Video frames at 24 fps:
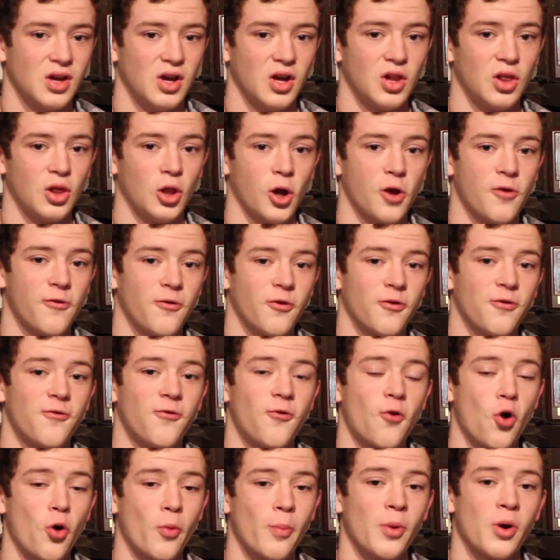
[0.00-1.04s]
look for
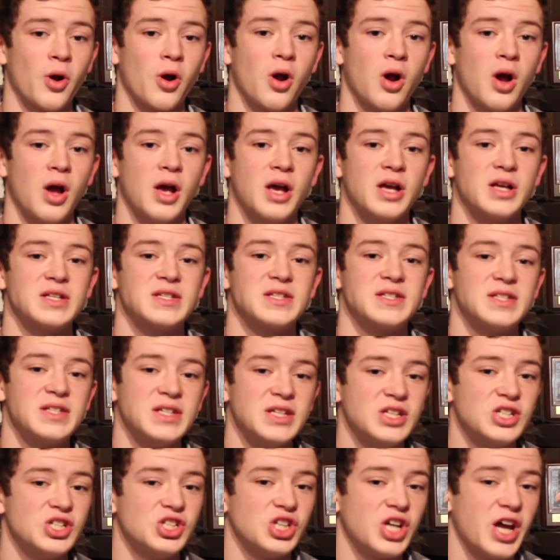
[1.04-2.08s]
former
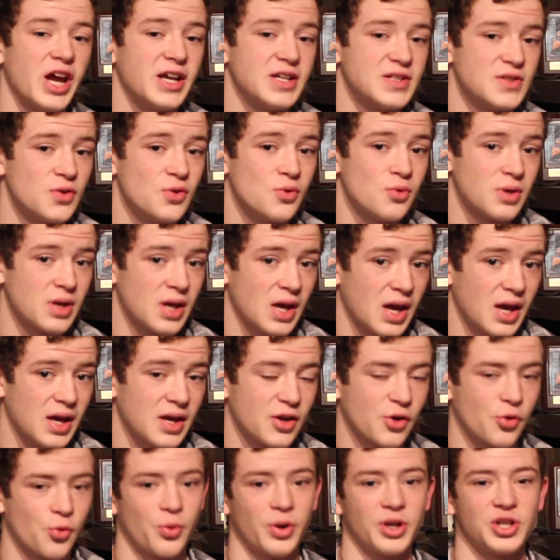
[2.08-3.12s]
CJ2K
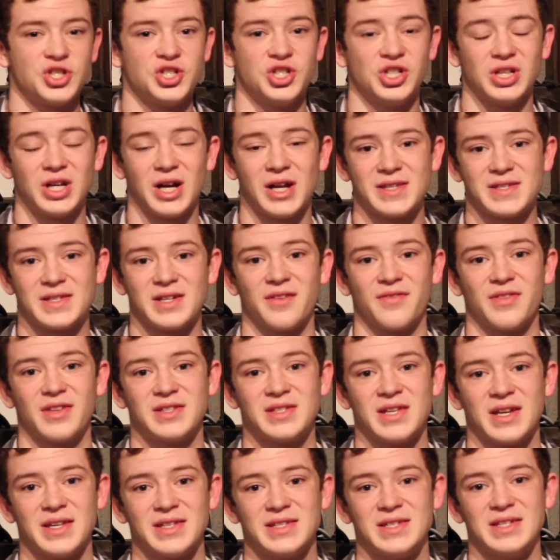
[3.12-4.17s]
Chris Johnson of the
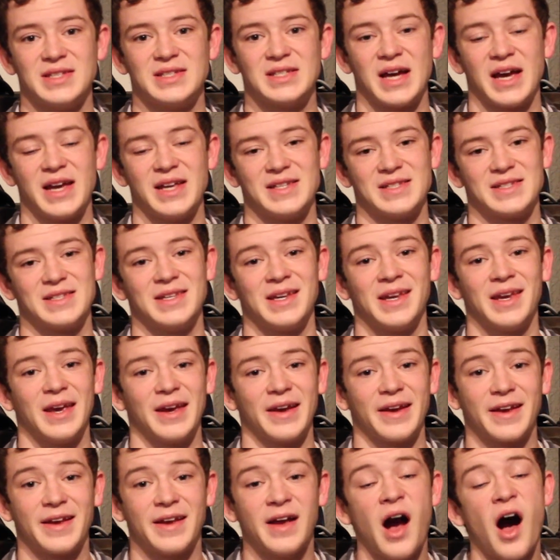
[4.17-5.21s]
Tennessee Titans to
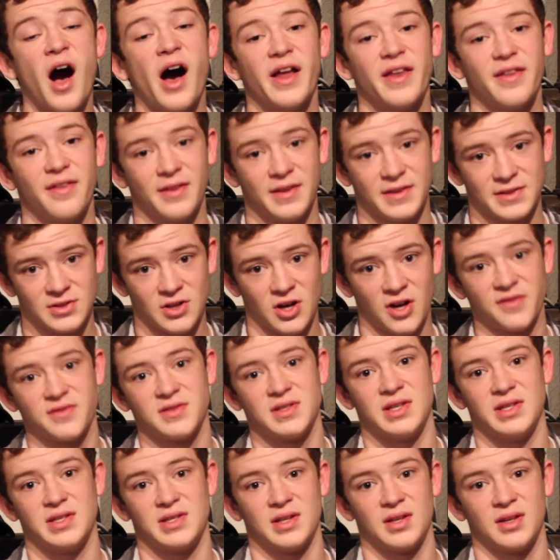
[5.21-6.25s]
get cut this
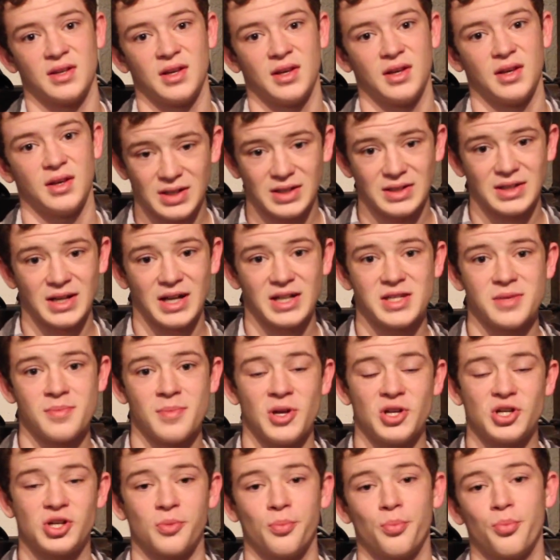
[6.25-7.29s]
offseason. Not to
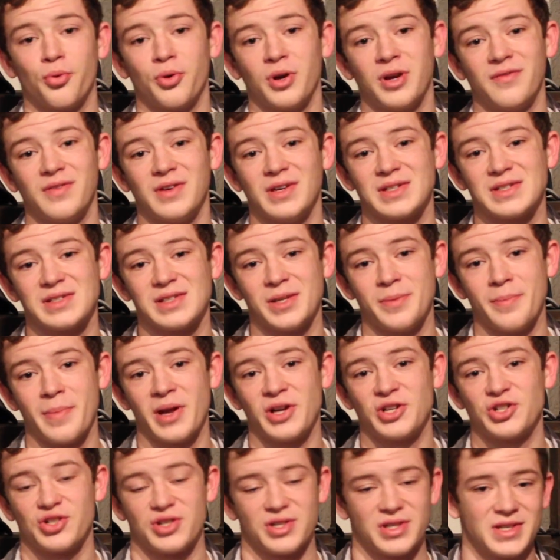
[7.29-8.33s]
mention previously
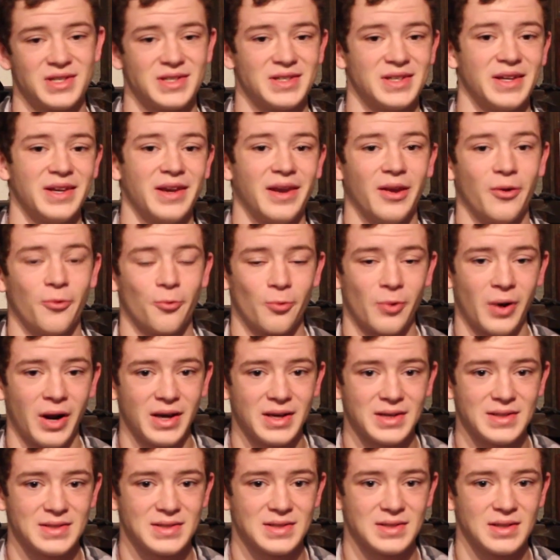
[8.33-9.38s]
mentioned Sidney
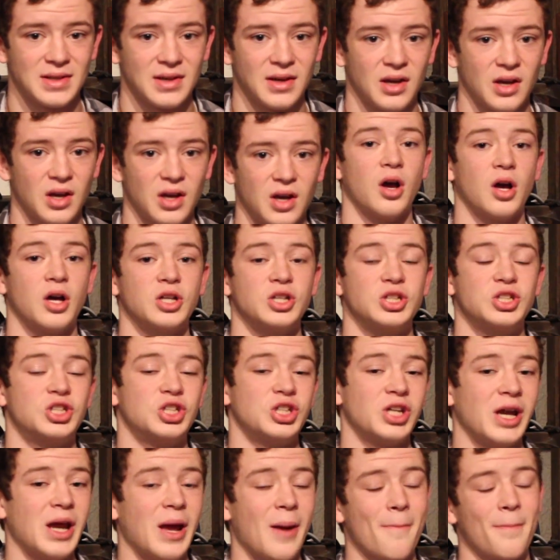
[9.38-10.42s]
Rice,
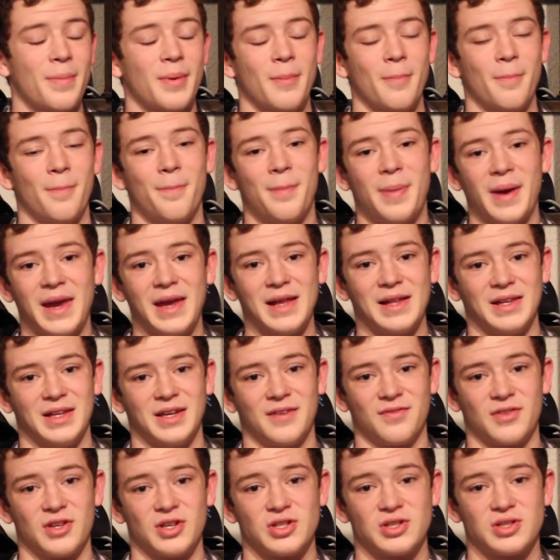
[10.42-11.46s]
Champ Bailey
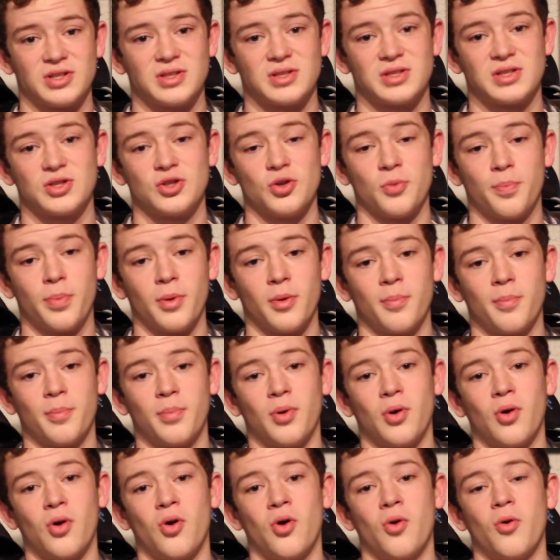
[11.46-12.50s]
of the Super
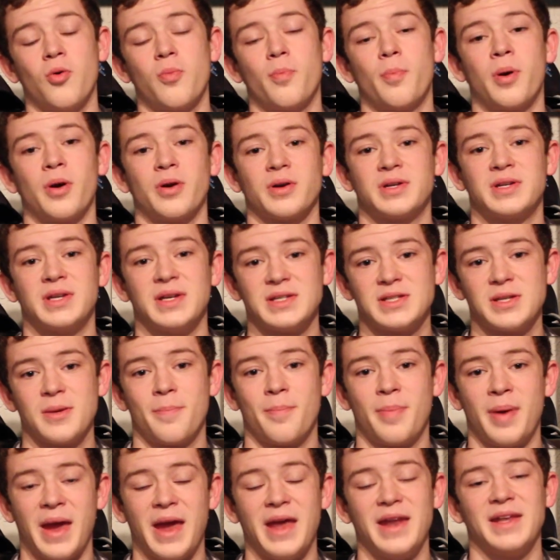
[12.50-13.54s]
Bowl
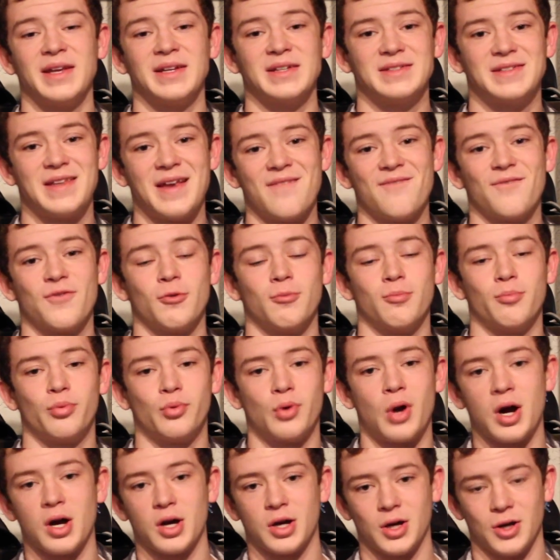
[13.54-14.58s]
participating Denver
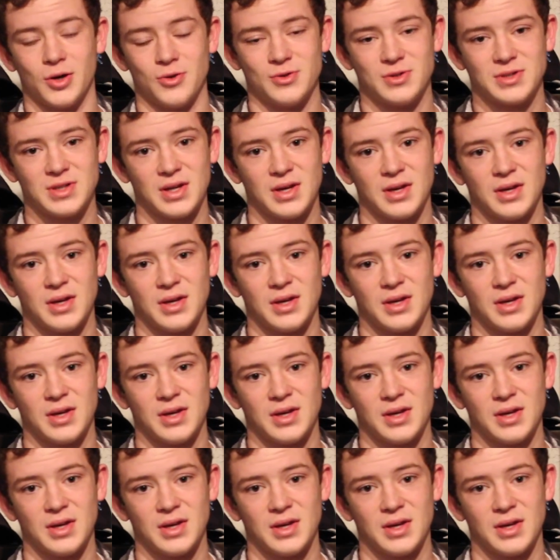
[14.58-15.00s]
Broncos.